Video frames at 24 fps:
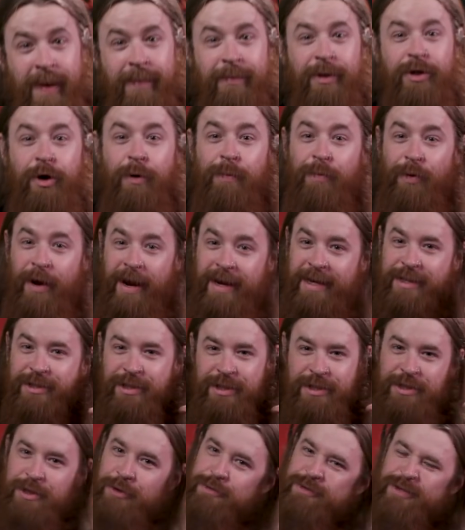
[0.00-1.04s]
maybe her brain is
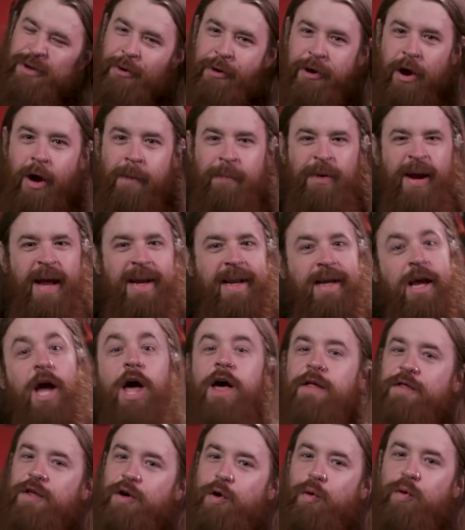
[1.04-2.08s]
just too slow at comprehending
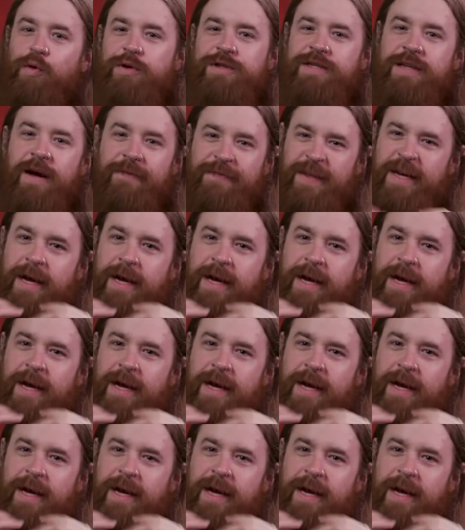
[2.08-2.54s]
the cool stuff